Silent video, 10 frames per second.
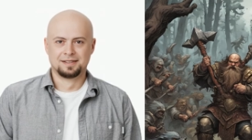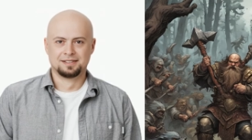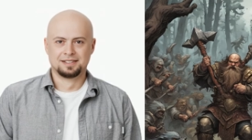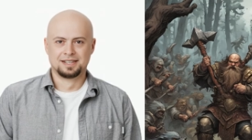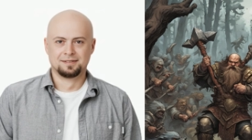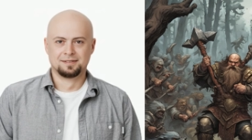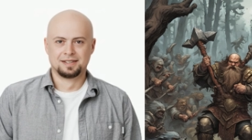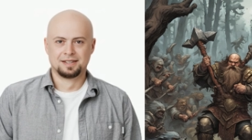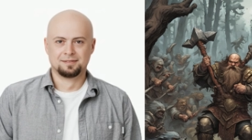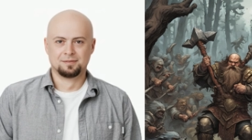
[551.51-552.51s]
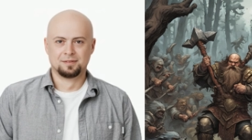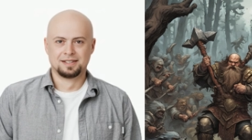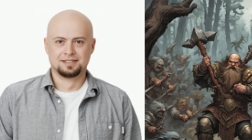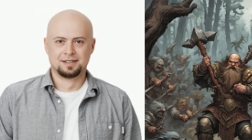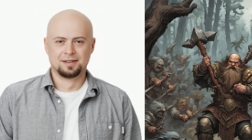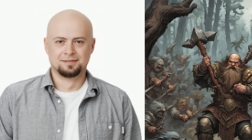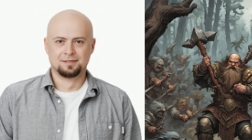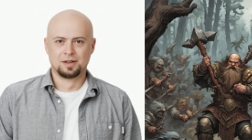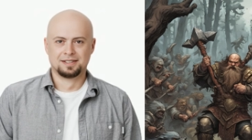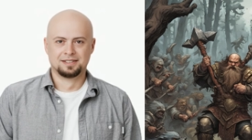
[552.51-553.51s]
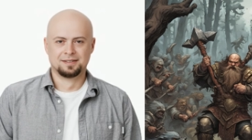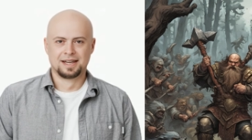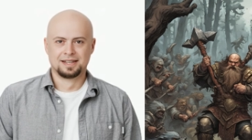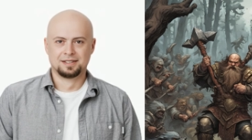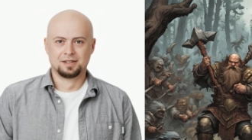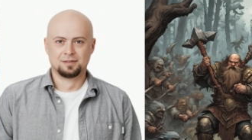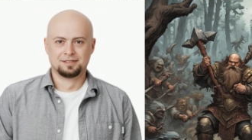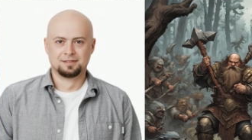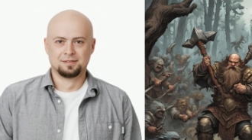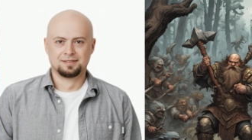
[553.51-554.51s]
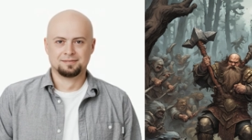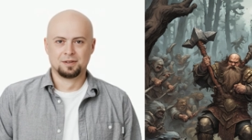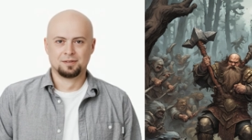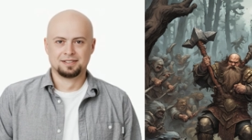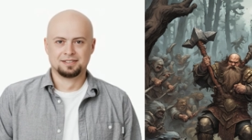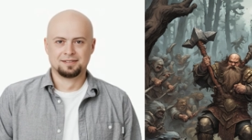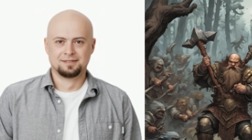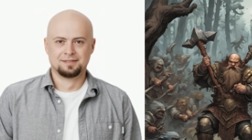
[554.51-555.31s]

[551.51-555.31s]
a deep, resonant voice echoed through the forest.